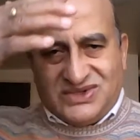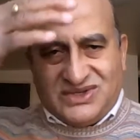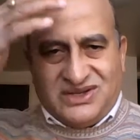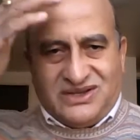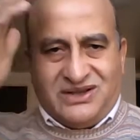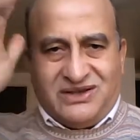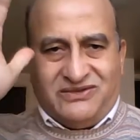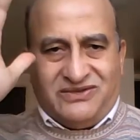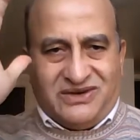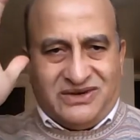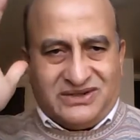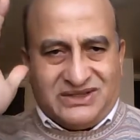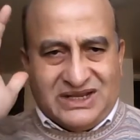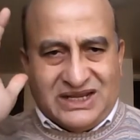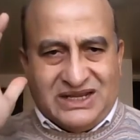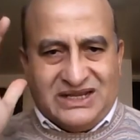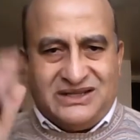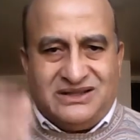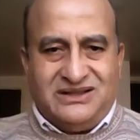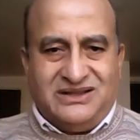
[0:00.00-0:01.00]
they cover the
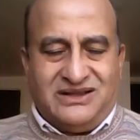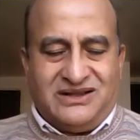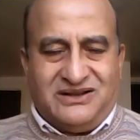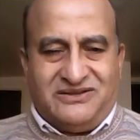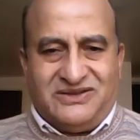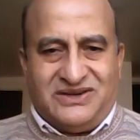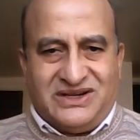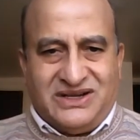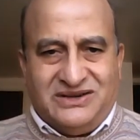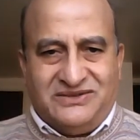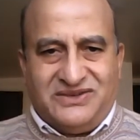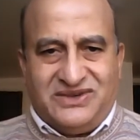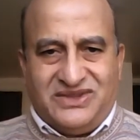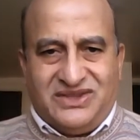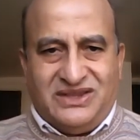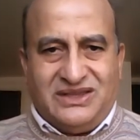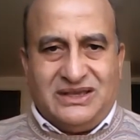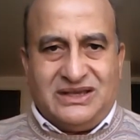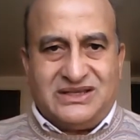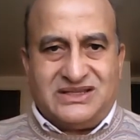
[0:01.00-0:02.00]
head, they cover
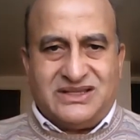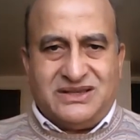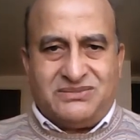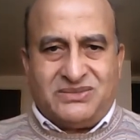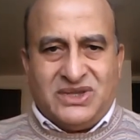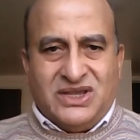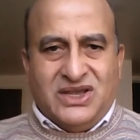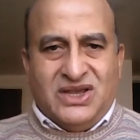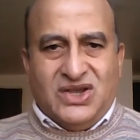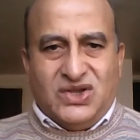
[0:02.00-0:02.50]
everything except